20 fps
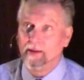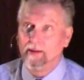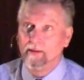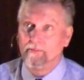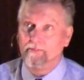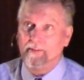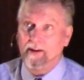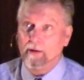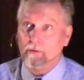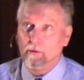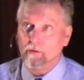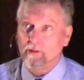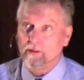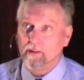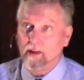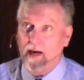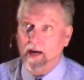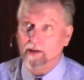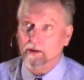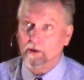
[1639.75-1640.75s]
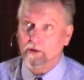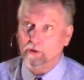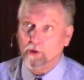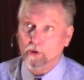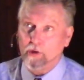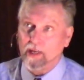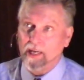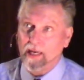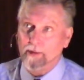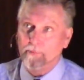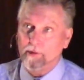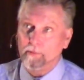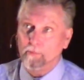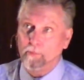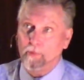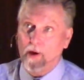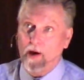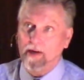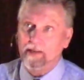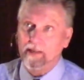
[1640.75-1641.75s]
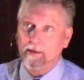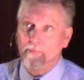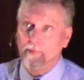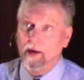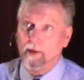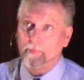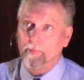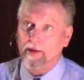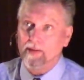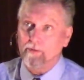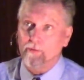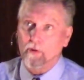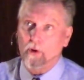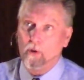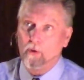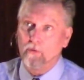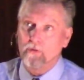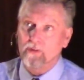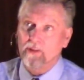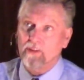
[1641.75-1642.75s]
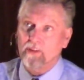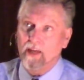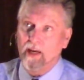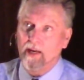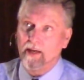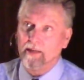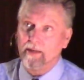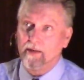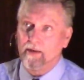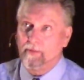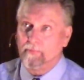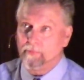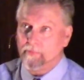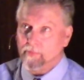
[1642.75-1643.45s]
Pharaoh's daughter took him and brought him up as her own son.